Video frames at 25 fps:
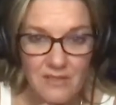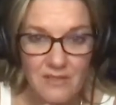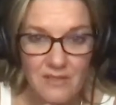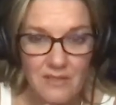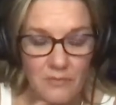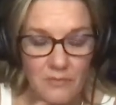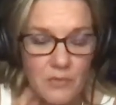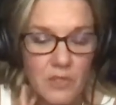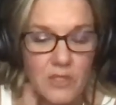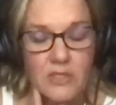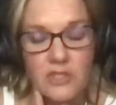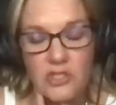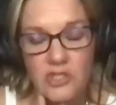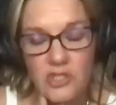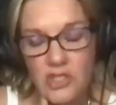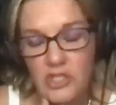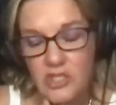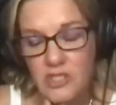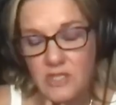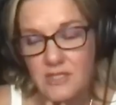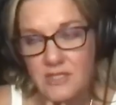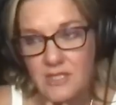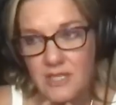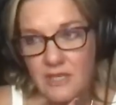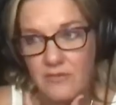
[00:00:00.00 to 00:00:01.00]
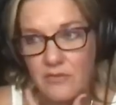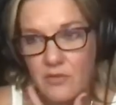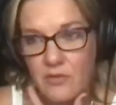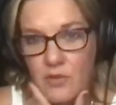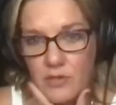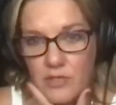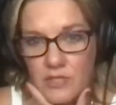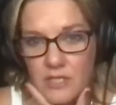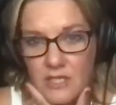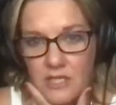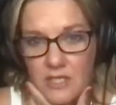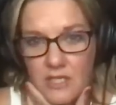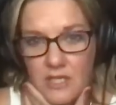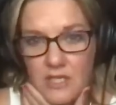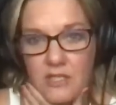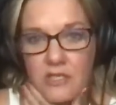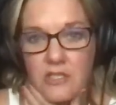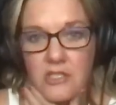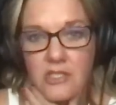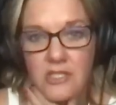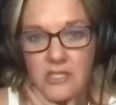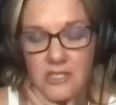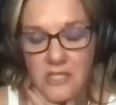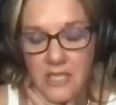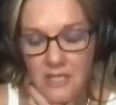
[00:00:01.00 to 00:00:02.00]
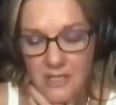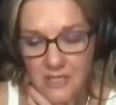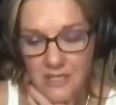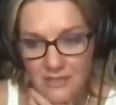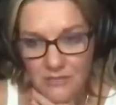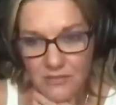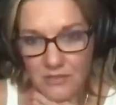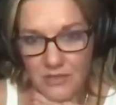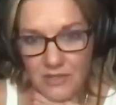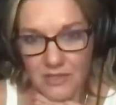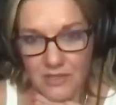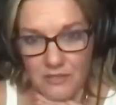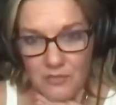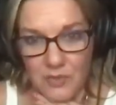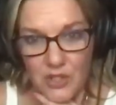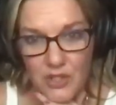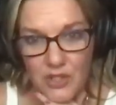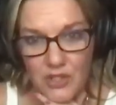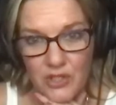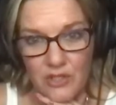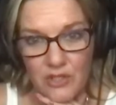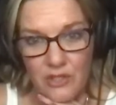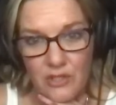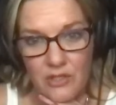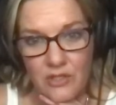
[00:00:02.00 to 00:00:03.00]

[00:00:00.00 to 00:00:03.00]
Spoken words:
Well, she didn't say, of course he didn't. She said he's really smart